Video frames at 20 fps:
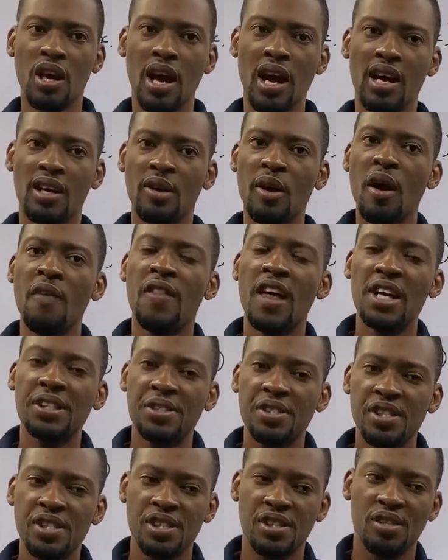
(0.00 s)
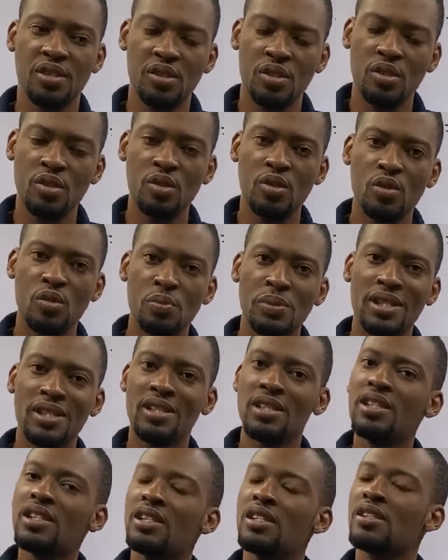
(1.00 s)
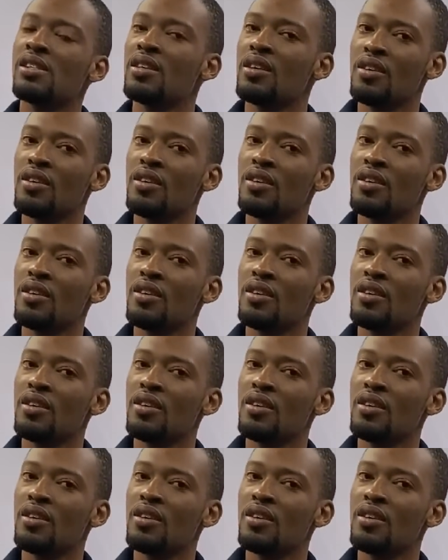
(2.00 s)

and other things you may need